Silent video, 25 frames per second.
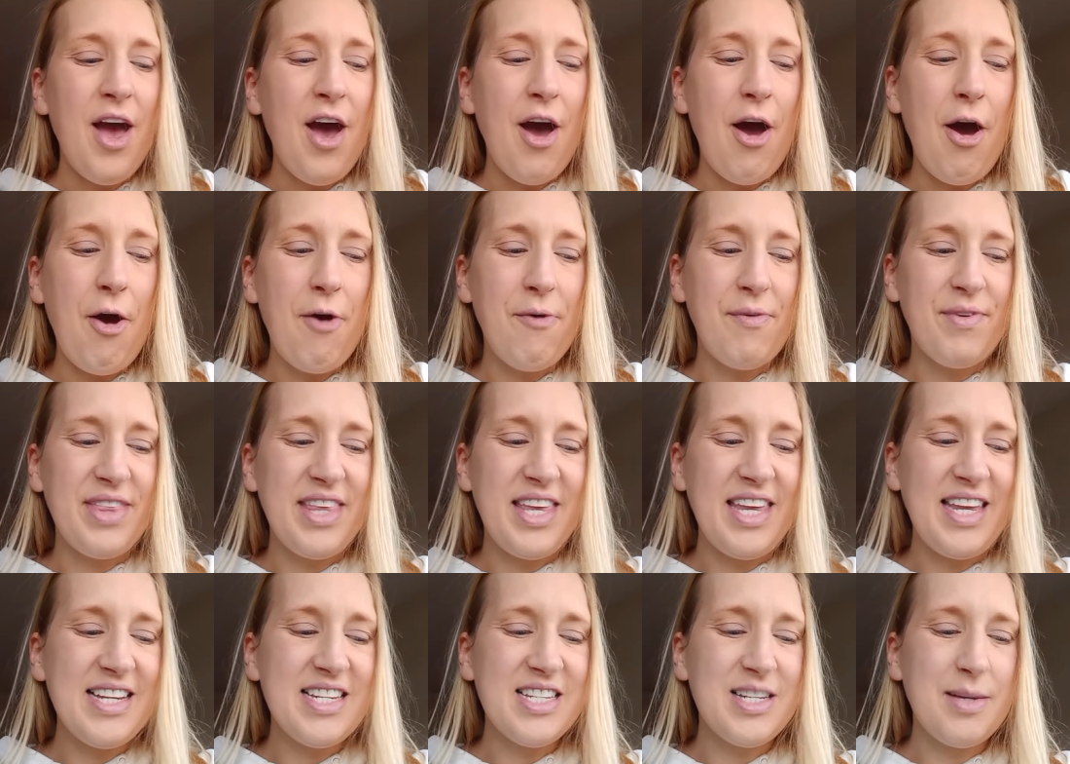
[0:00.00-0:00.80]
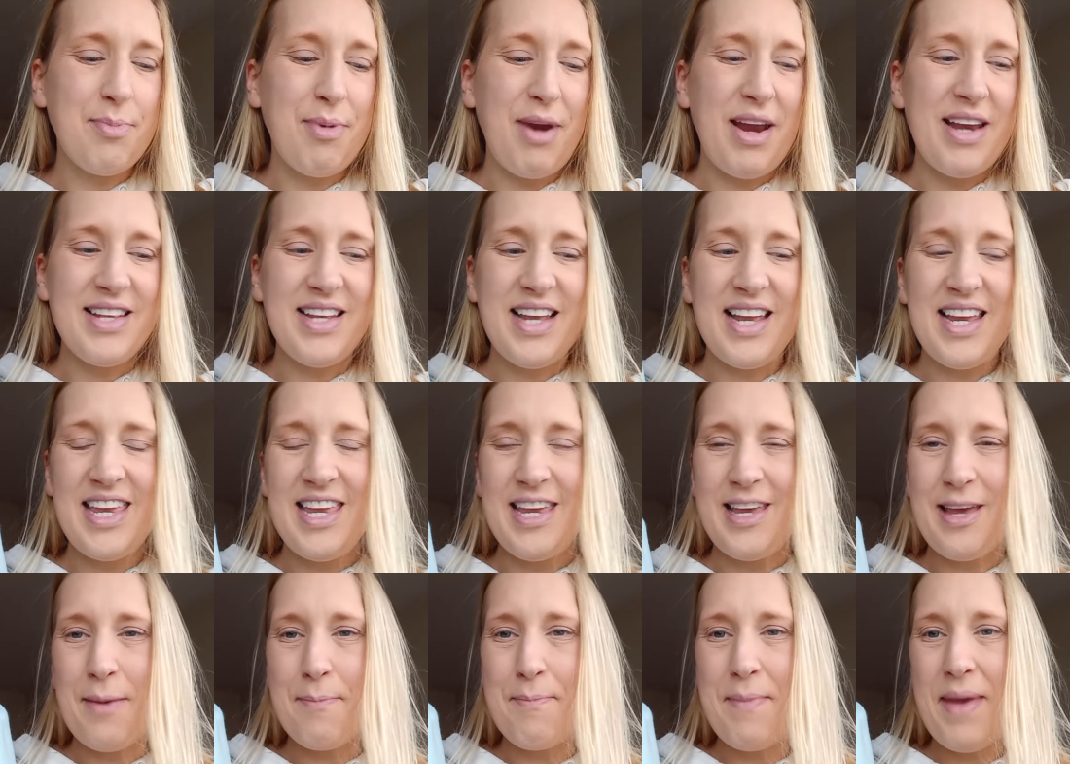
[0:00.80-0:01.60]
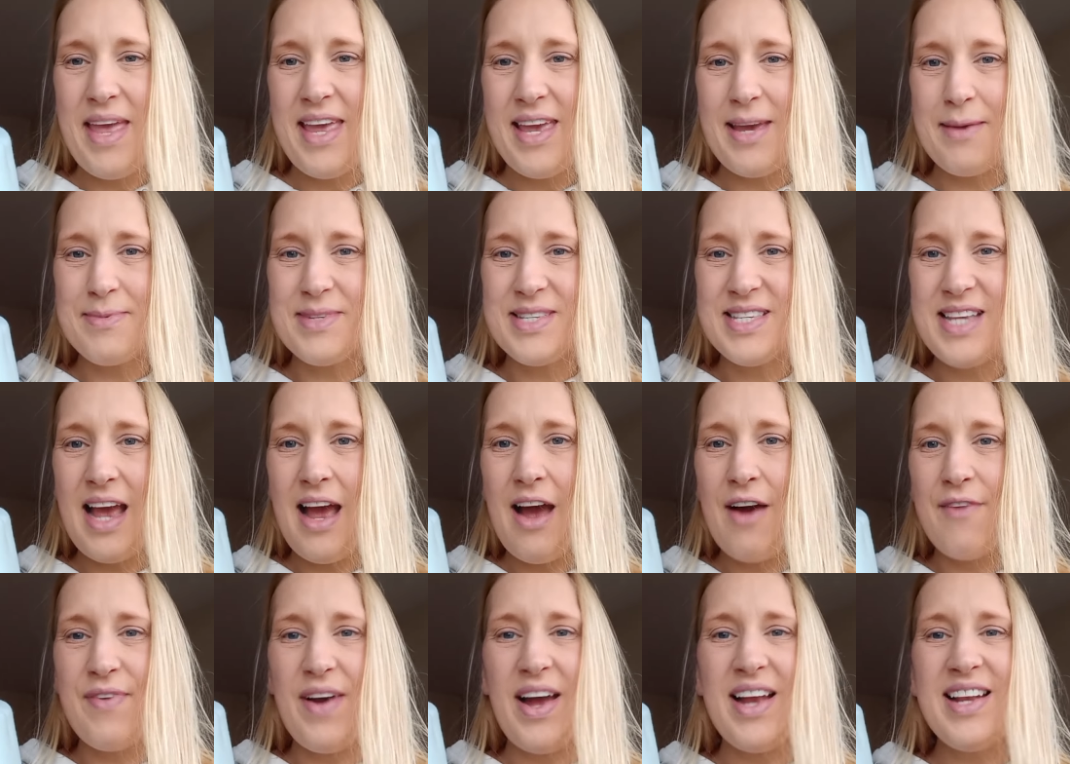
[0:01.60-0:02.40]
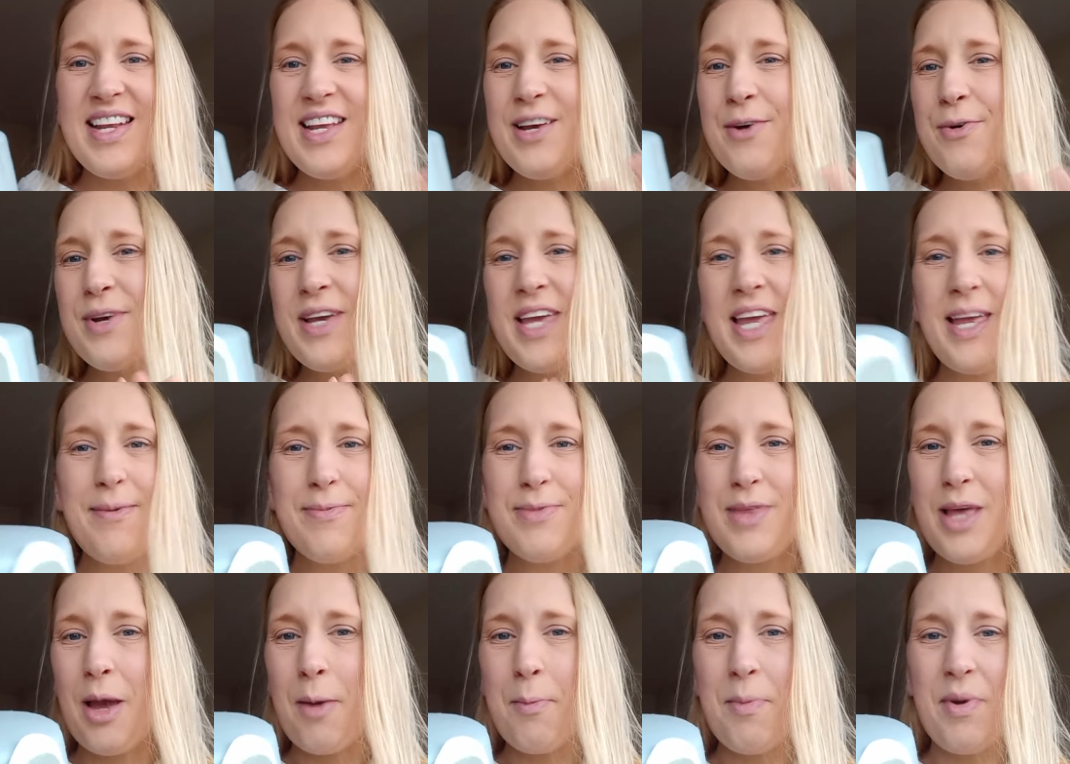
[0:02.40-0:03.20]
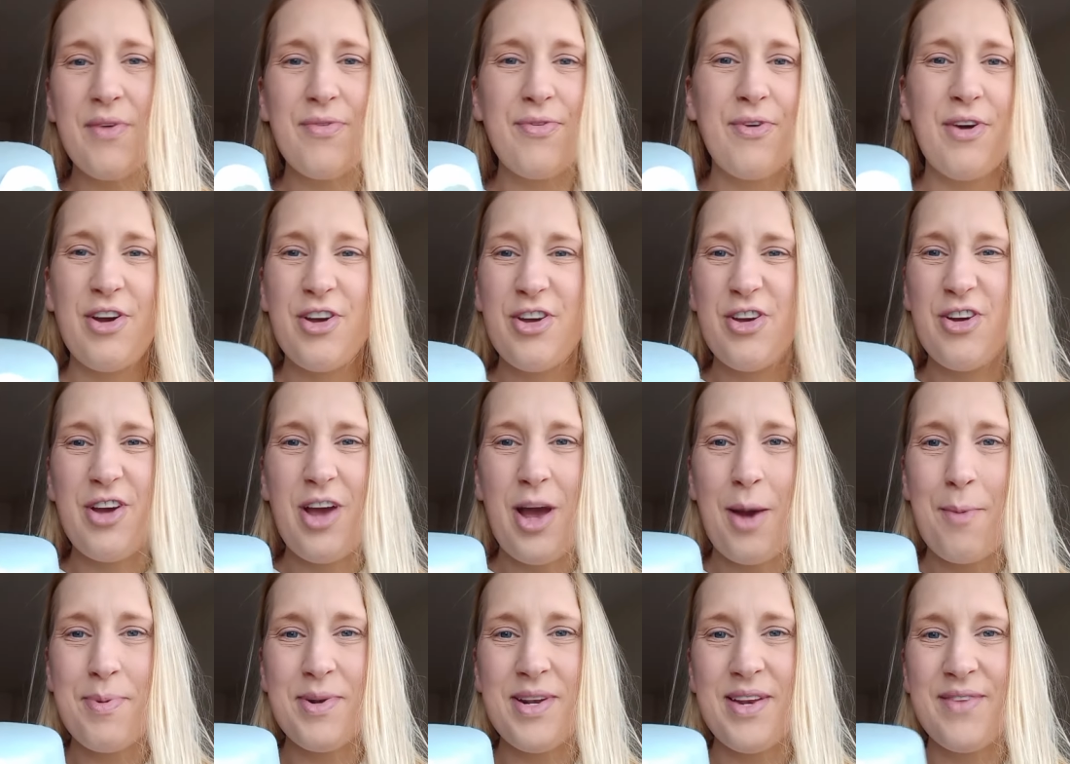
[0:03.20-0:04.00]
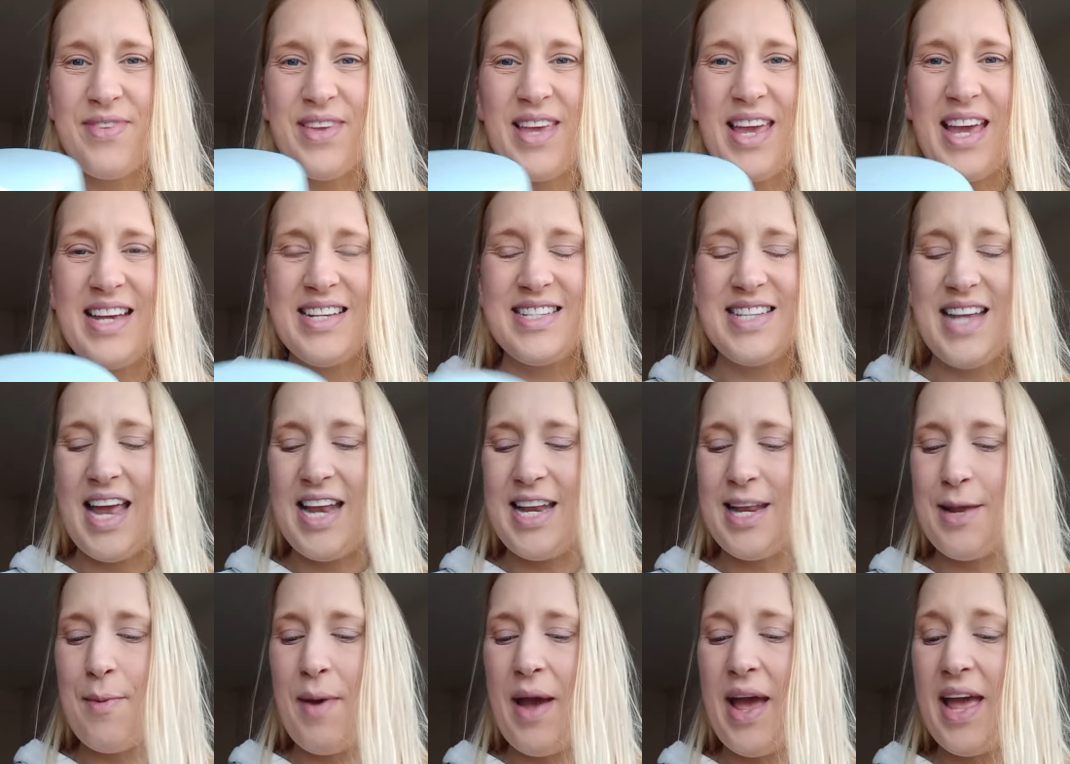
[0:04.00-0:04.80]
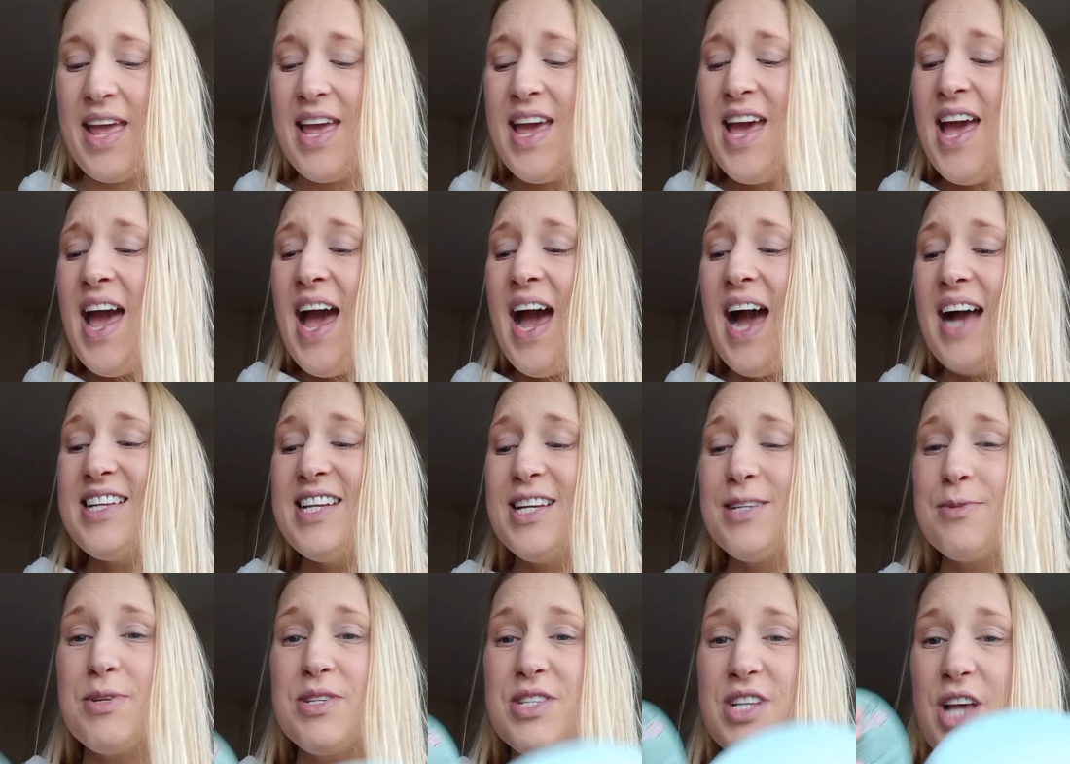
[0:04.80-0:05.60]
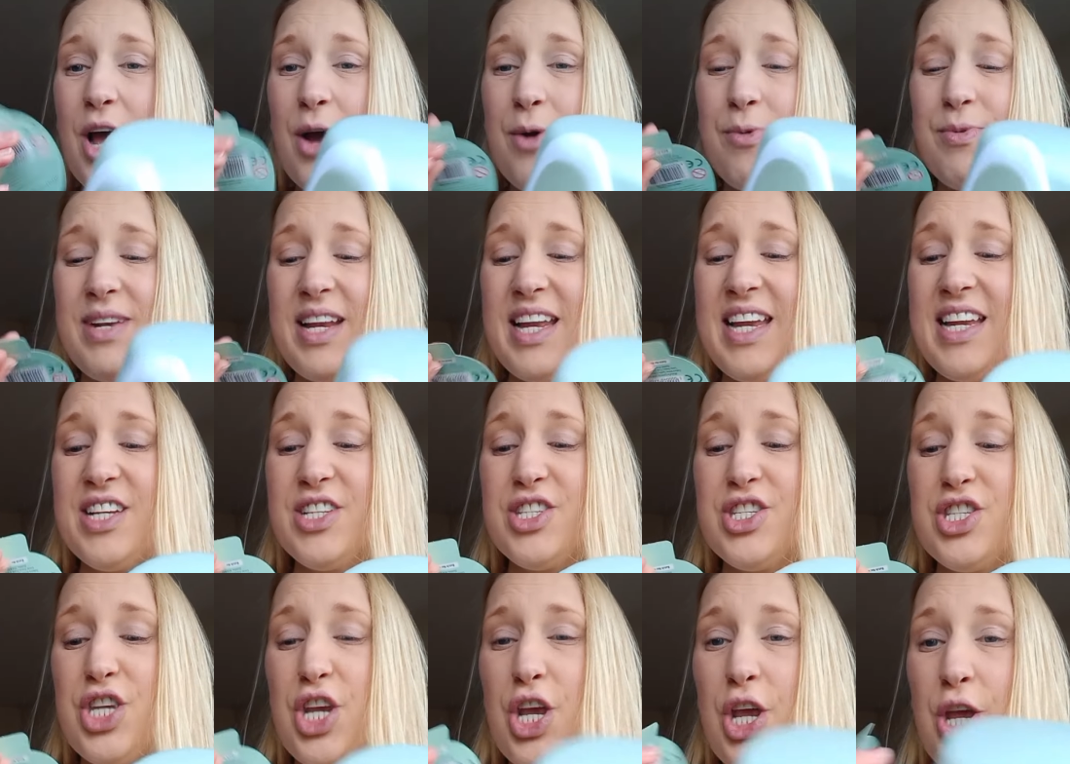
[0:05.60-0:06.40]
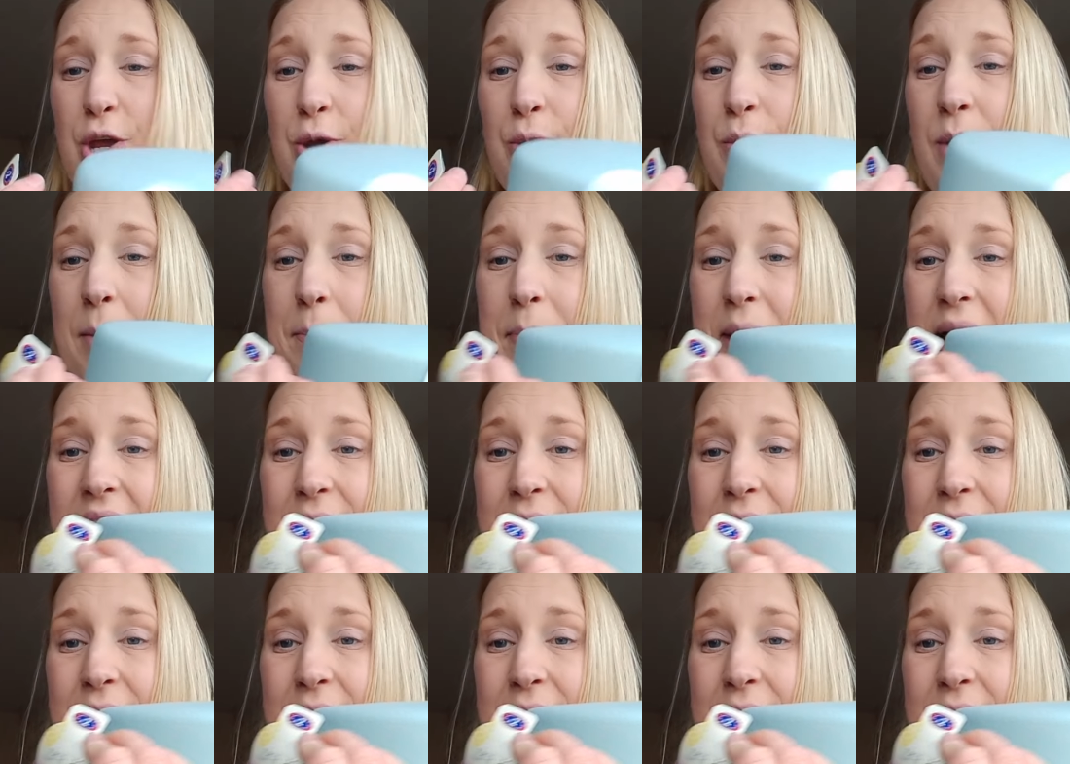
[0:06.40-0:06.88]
over the Easter break that he can make himself and he'll keep them for a good couple of years anyway. And this was only £2